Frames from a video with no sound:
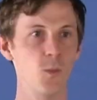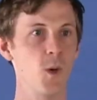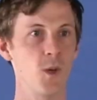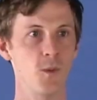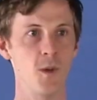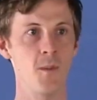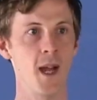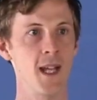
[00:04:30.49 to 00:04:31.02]
what
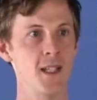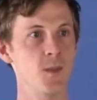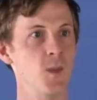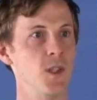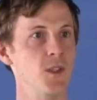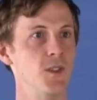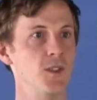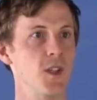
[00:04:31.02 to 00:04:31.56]
remains
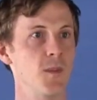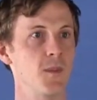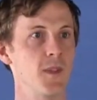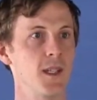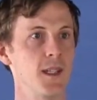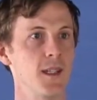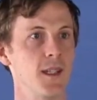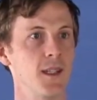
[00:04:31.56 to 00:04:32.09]
when you stop
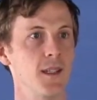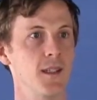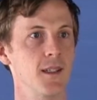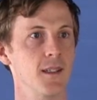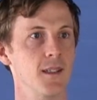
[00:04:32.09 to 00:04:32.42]
thinking?